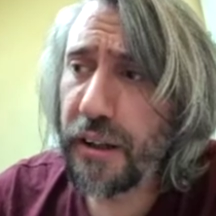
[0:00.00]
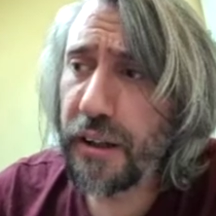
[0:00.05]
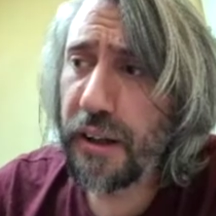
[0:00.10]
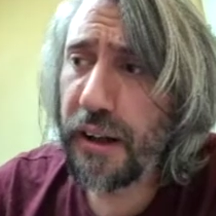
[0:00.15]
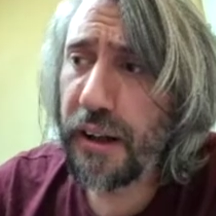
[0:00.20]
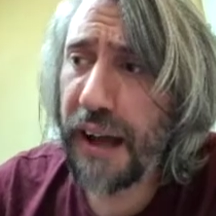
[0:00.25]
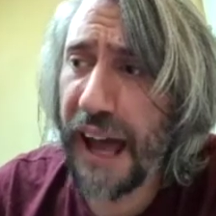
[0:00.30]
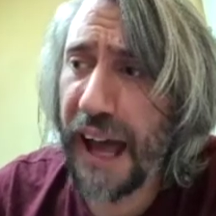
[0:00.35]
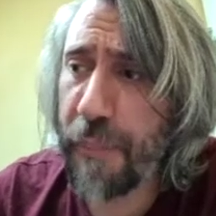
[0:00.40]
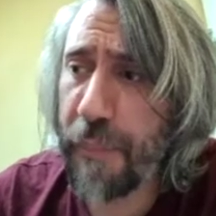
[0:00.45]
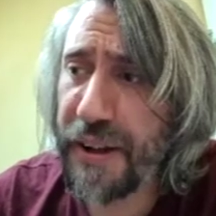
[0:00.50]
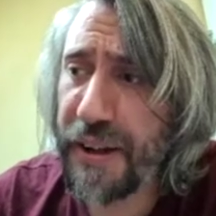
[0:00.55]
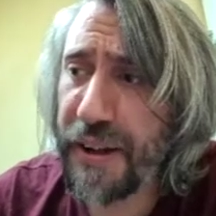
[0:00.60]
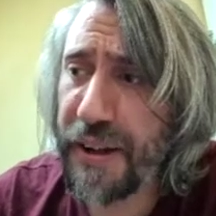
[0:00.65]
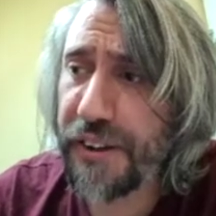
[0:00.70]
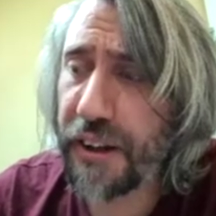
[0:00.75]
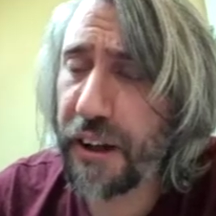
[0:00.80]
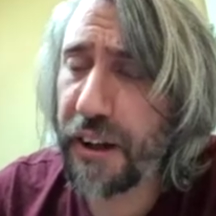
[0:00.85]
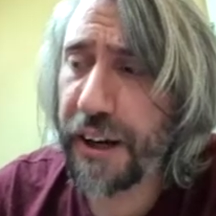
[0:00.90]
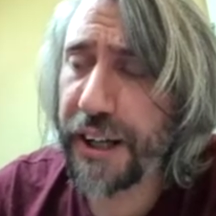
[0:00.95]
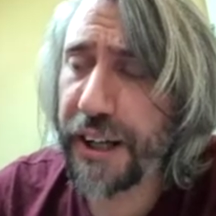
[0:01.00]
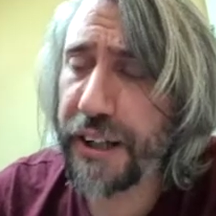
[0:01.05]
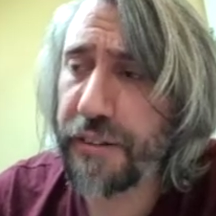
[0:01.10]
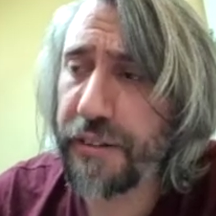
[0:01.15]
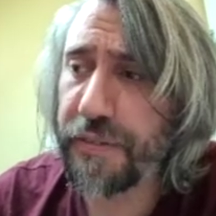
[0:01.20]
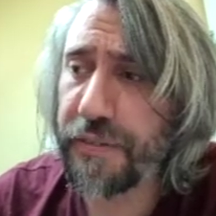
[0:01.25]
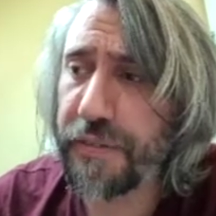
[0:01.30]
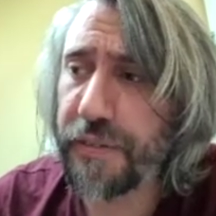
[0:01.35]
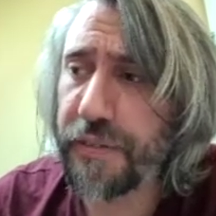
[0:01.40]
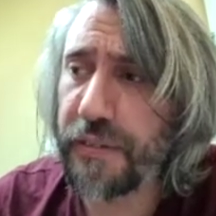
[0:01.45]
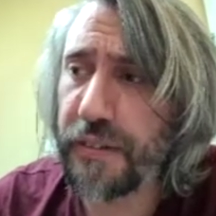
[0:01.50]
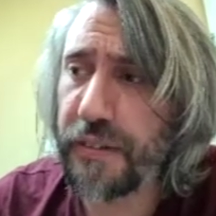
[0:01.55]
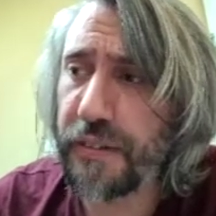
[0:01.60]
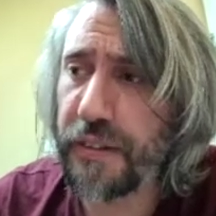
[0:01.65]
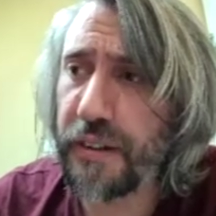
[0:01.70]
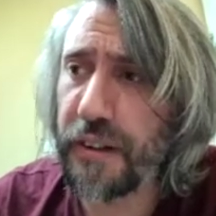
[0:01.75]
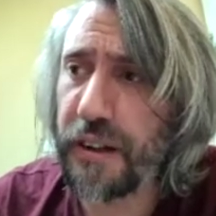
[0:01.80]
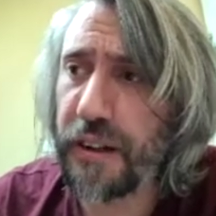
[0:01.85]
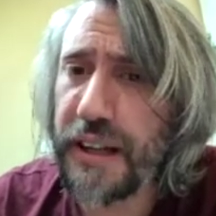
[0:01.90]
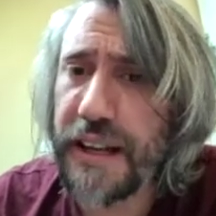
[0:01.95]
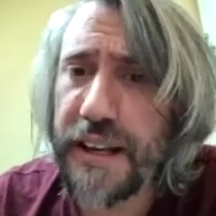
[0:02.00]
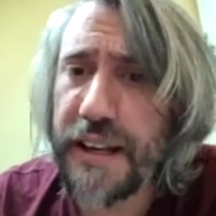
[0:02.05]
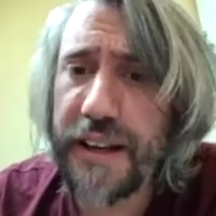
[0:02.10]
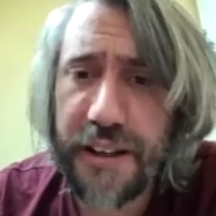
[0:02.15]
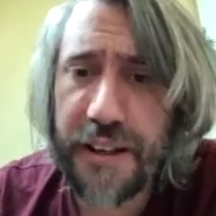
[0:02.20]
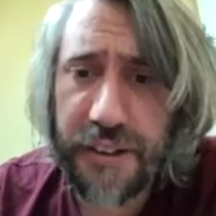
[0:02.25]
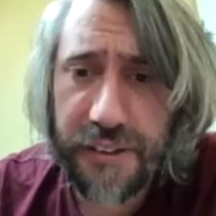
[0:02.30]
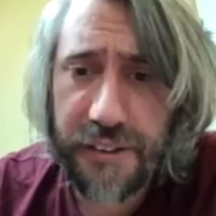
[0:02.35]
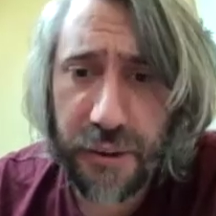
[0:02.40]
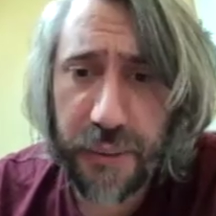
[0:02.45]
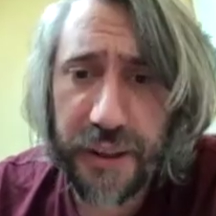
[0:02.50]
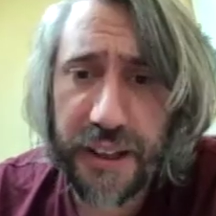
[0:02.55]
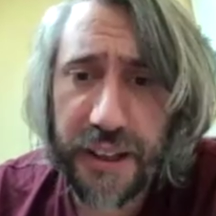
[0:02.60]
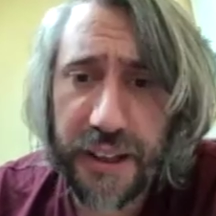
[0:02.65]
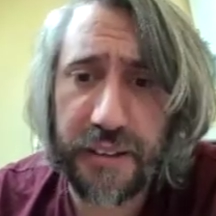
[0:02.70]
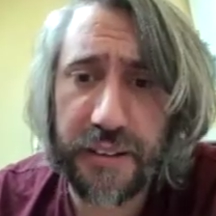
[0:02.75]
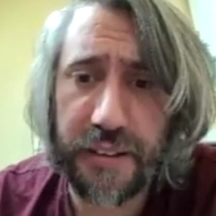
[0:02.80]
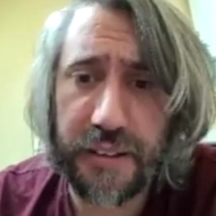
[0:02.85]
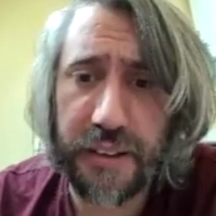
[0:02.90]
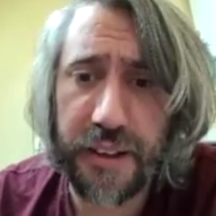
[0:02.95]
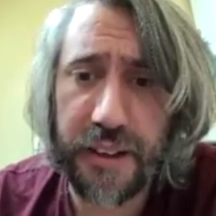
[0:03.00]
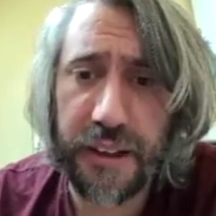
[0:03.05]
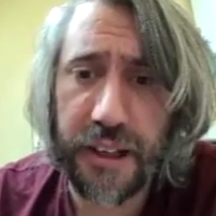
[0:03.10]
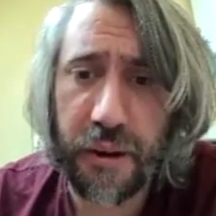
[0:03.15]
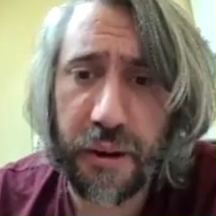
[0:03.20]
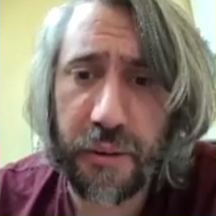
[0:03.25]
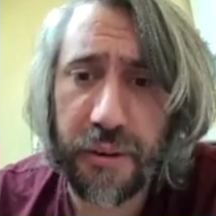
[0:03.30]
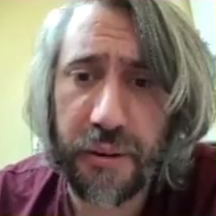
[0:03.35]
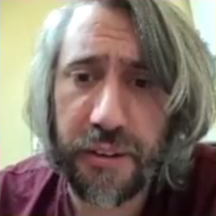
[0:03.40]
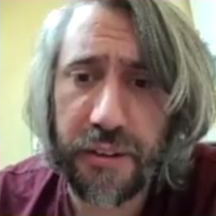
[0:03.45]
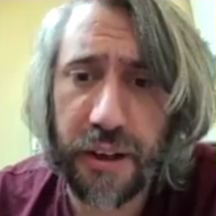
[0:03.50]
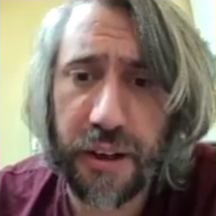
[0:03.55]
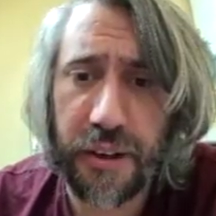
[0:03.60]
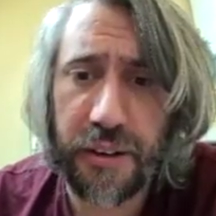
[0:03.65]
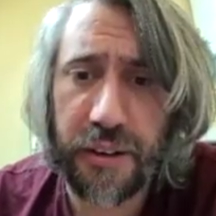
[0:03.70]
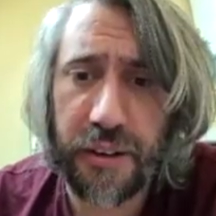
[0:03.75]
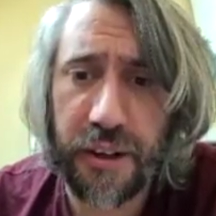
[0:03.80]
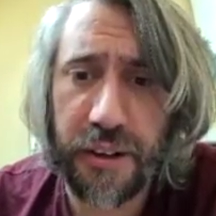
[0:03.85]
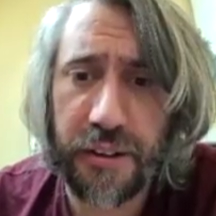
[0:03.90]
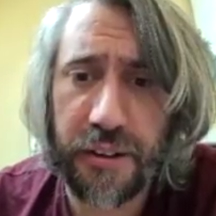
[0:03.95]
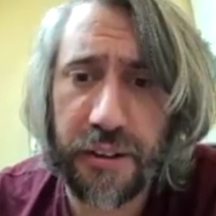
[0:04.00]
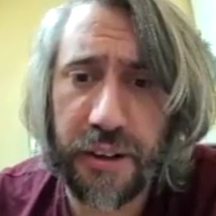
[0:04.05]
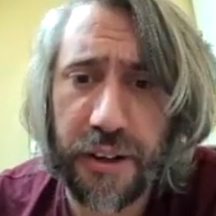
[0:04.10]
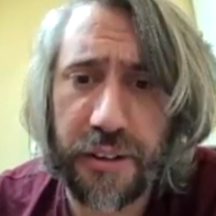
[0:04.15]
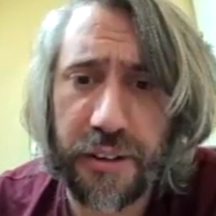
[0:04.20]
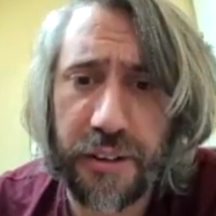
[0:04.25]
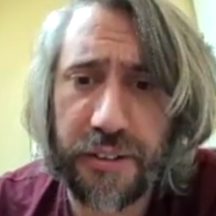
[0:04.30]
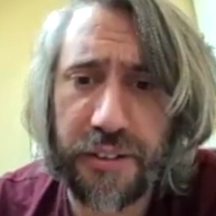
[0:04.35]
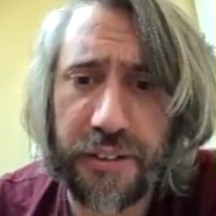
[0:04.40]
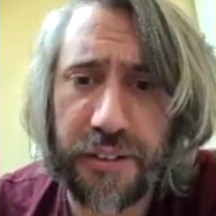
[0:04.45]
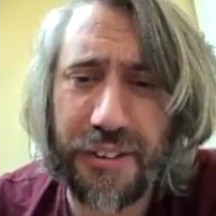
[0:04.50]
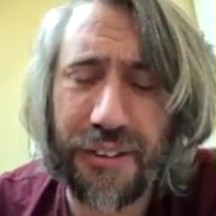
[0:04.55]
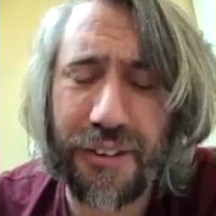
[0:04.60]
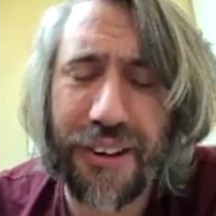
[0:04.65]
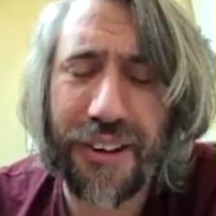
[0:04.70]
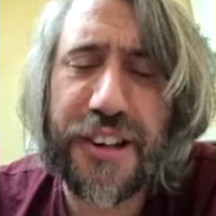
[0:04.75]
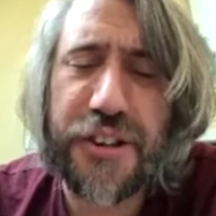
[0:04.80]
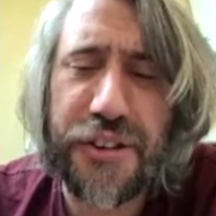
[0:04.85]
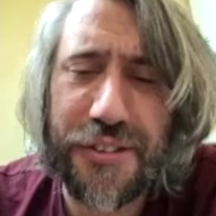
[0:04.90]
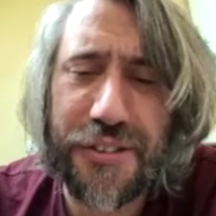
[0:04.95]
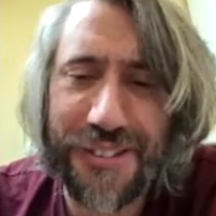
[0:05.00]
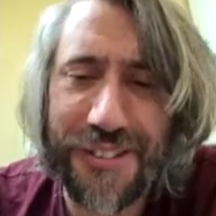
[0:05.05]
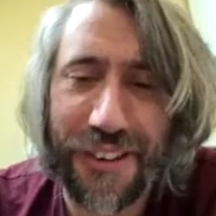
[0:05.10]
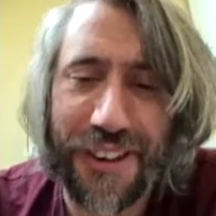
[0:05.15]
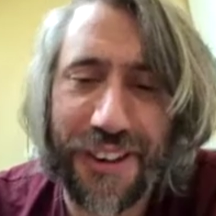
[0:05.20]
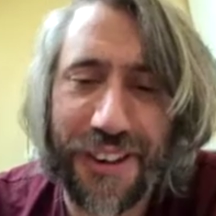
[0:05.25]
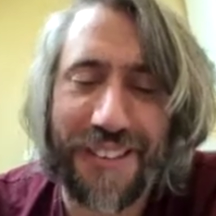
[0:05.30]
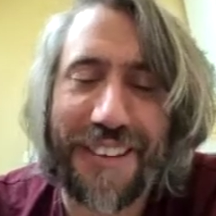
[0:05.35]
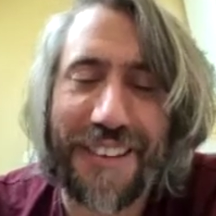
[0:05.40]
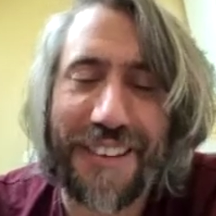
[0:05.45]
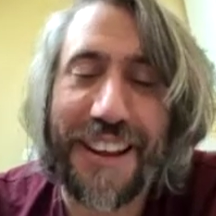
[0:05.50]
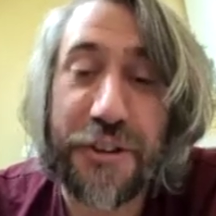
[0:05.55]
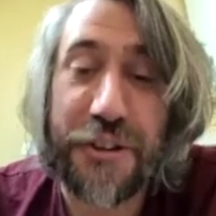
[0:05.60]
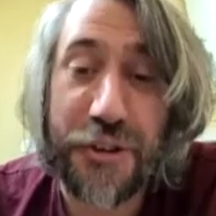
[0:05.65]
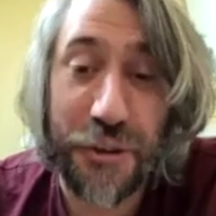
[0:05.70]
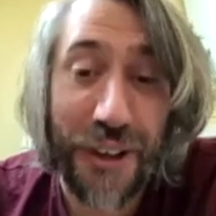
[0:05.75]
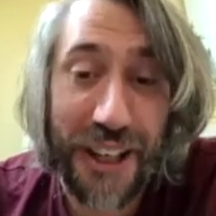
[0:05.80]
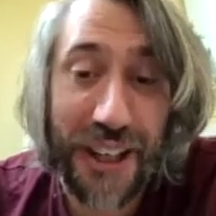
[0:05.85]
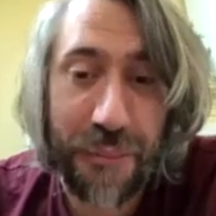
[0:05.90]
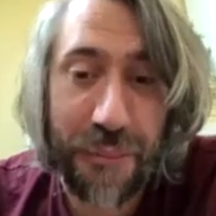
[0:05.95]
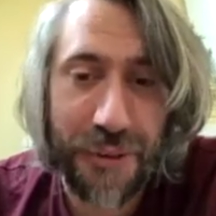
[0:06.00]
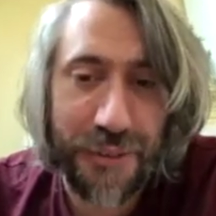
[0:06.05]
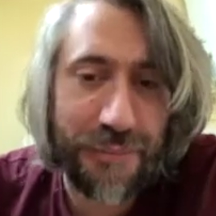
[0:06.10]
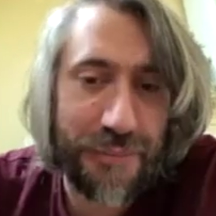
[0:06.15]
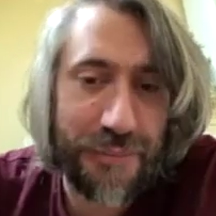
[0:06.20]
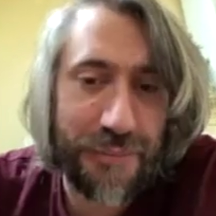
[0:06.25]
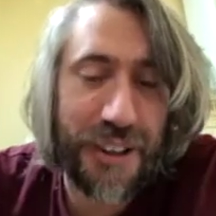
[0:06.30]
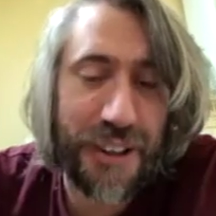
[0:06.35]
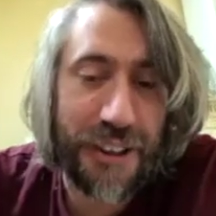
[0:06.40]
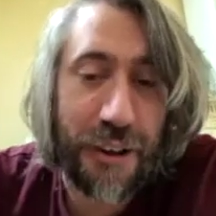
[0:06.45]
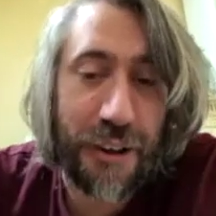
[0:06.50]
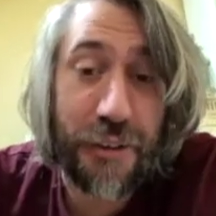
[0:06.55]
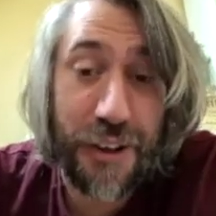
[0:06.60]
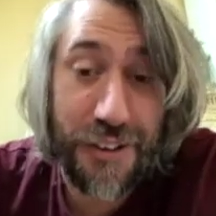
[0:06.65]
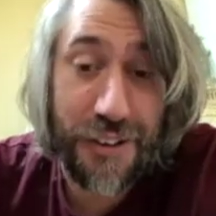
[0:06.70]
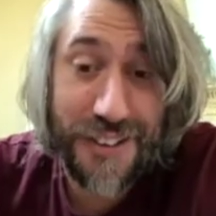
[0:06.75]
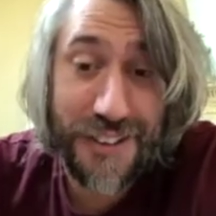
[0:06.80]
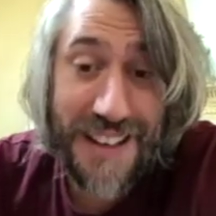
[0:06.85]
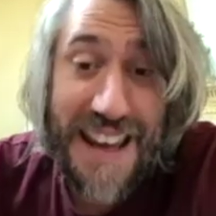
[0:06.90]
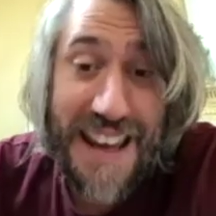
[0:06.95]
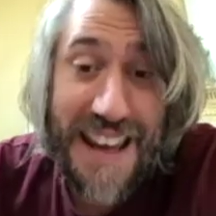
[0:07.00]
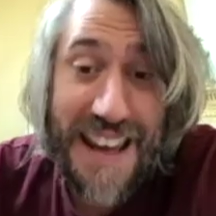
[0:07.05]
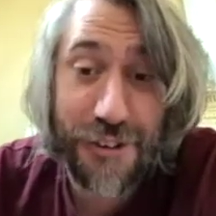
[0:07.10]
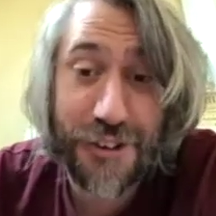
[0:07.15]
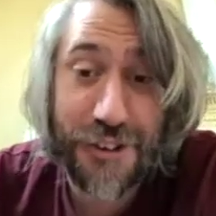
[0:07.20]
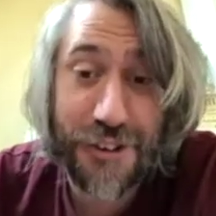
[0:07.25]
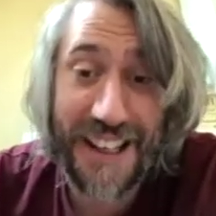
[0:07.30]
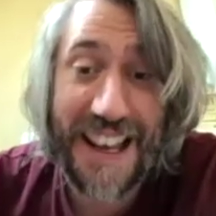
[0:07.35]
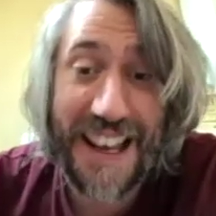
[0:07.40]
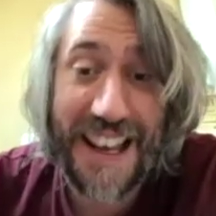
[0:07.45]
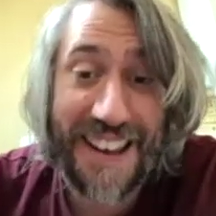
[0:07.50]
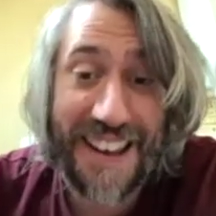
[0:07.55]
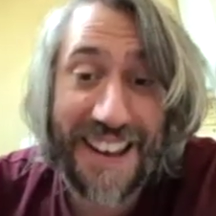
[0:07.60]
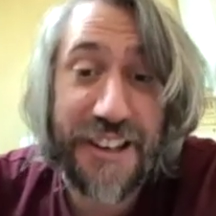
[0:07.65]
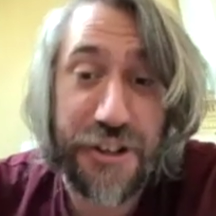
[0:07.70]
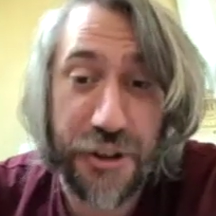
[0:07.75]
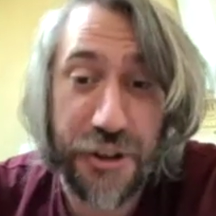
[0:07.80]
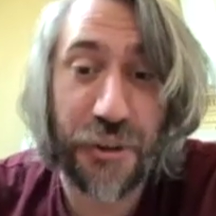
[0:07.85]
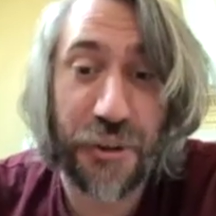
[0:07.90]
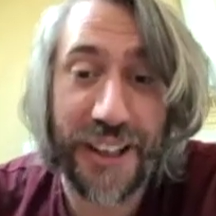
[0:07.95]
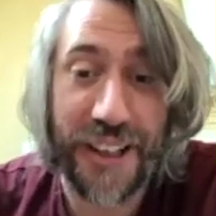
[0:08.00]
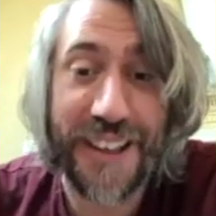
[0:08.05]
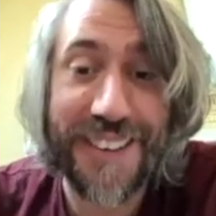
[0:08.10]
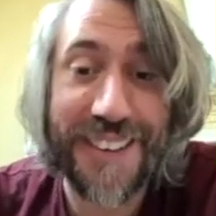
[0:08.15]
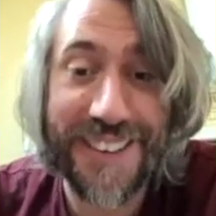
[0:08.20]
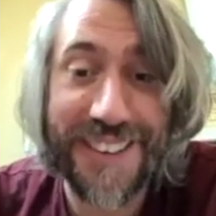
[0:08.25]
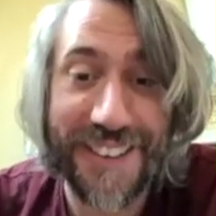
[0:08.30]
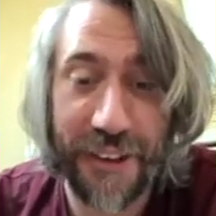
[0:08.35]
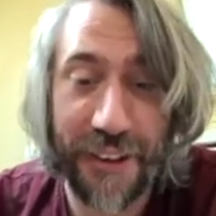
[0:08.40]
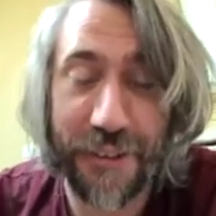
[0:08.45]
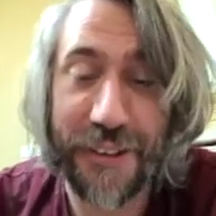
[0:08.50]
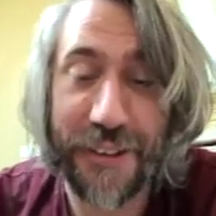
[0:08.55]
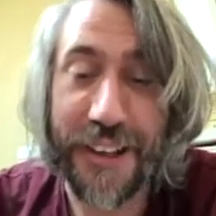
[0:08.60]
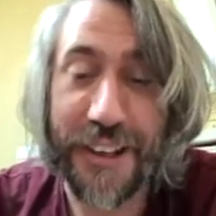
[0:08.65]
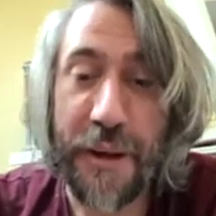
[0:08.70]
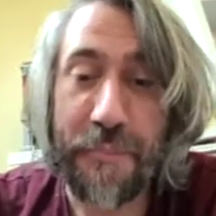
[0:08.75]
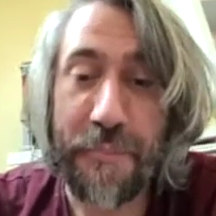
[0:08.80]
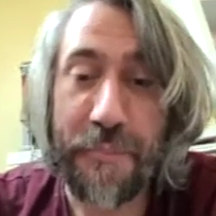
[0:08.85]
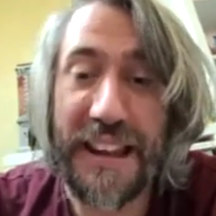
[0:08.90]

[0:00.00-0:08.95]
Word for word: happy to kind of lean into it, you know, and and and and not in, not necessarily enjoy it, but you know, as near as you can enjoy it, you know, yeah.